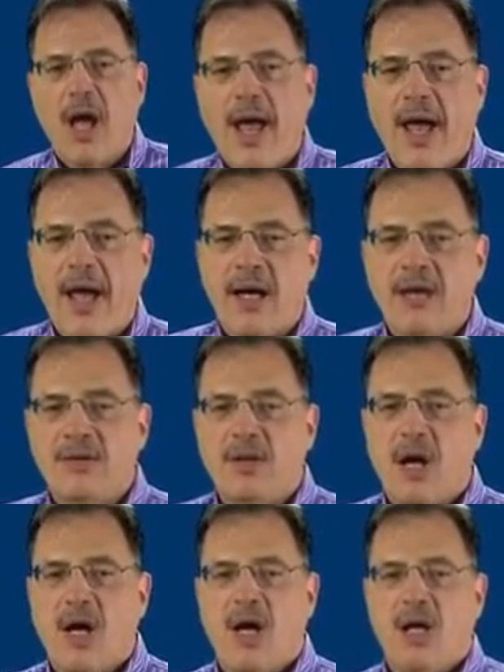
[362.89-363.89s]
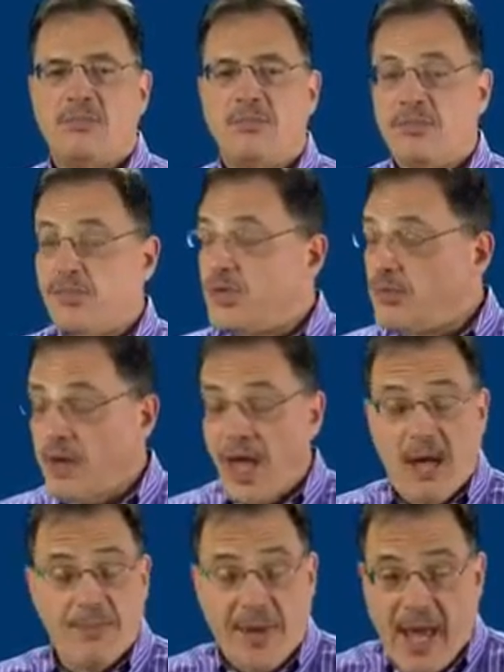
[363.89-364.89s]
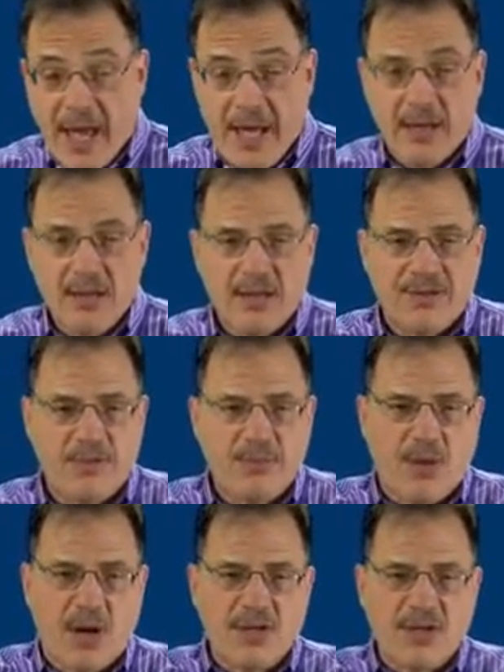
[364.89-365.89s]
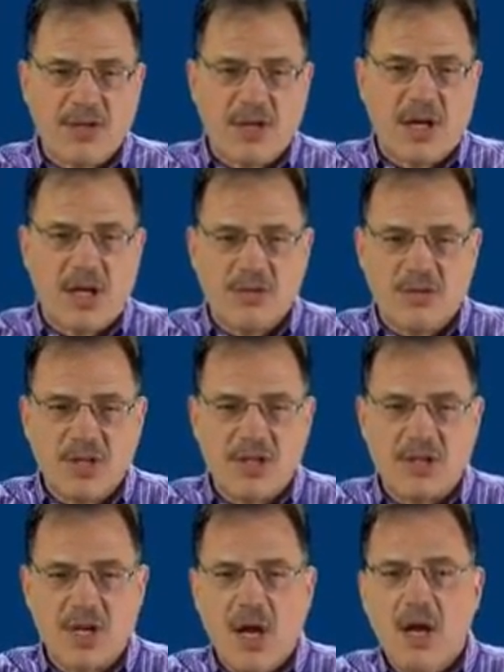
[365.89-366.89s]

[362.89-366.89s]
and to campaign in different parts of the countries,